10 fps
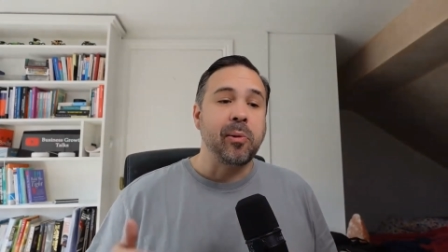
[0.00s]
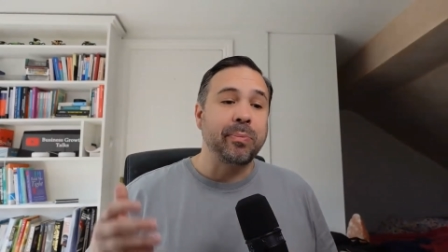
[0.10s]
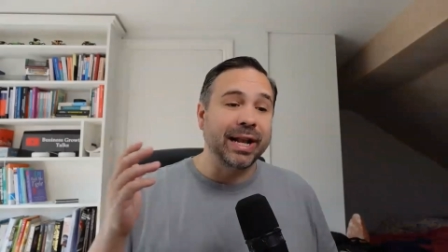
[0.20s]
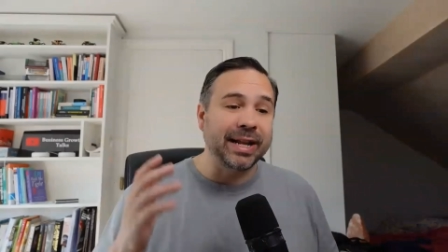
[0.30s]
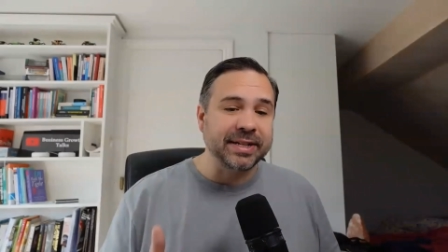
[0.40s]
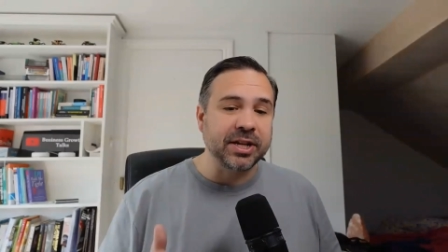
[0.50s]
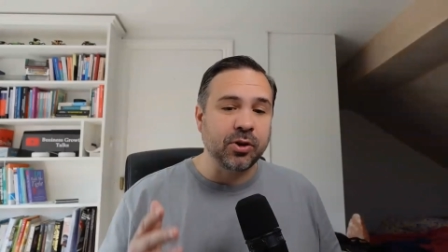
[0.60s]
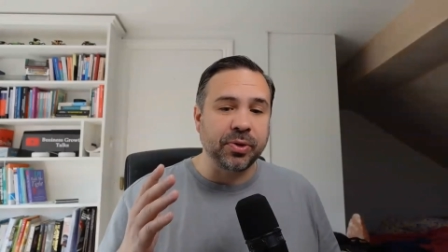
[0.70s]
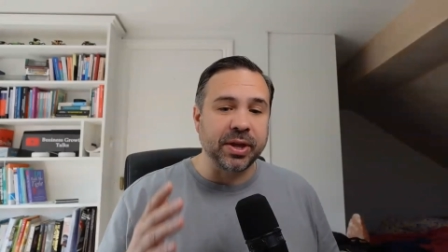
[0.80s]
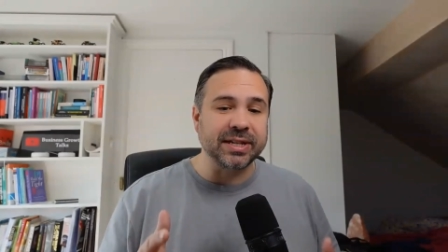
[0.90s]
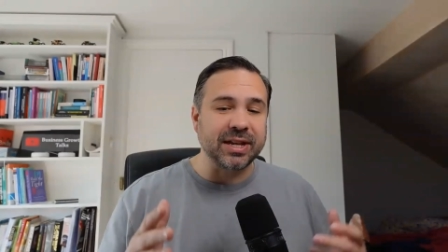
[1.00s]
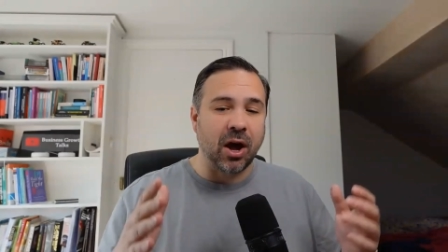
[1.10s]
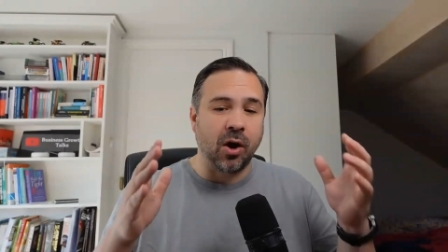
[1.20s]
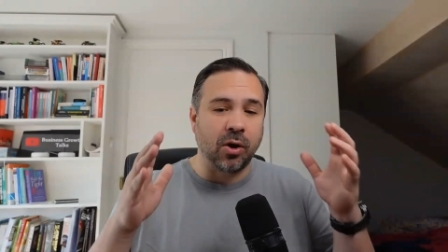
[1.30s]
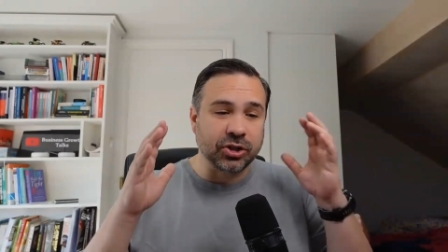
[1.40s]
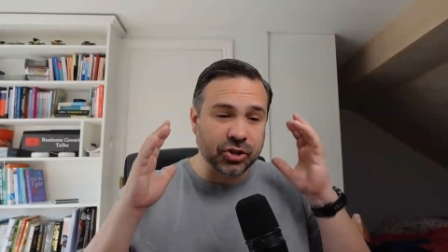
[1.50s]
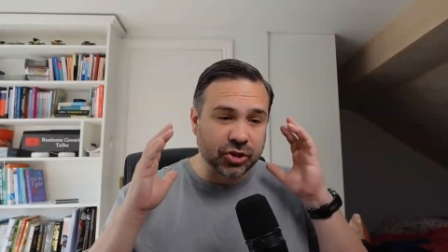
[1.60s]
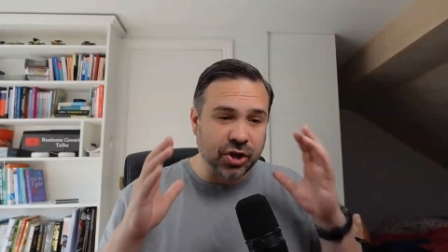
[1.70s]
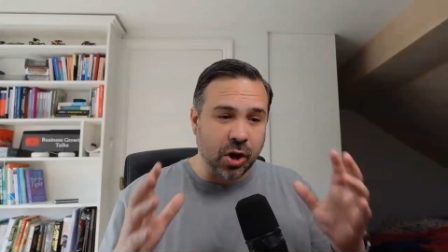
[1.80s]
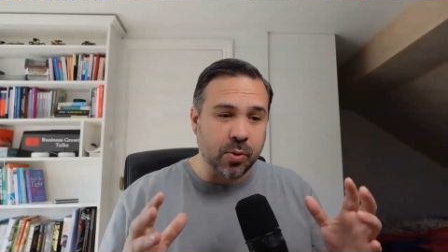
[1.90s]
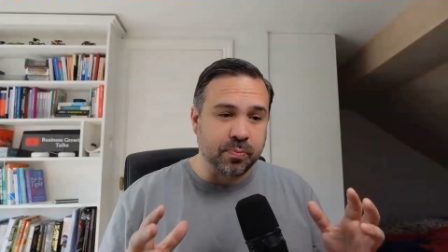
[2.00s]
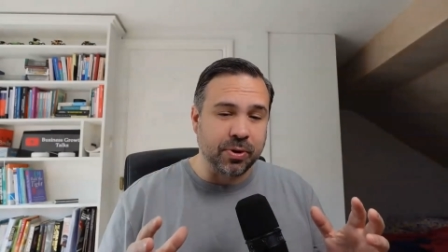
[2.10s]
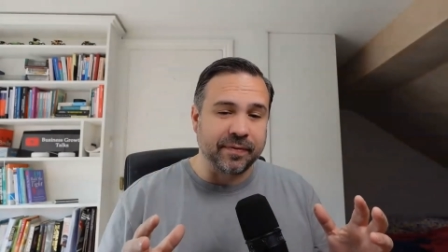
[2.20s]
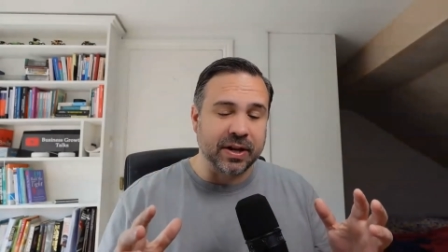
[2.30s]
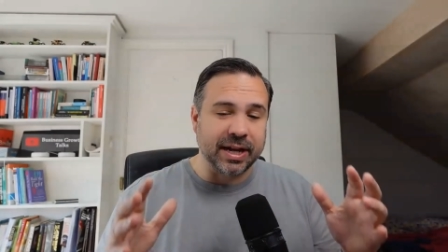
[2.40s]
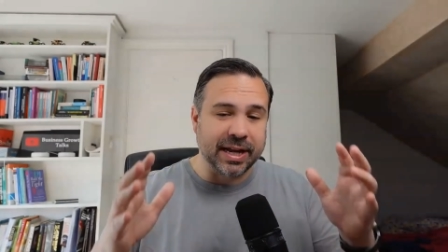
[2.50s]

Political things are so prevalent,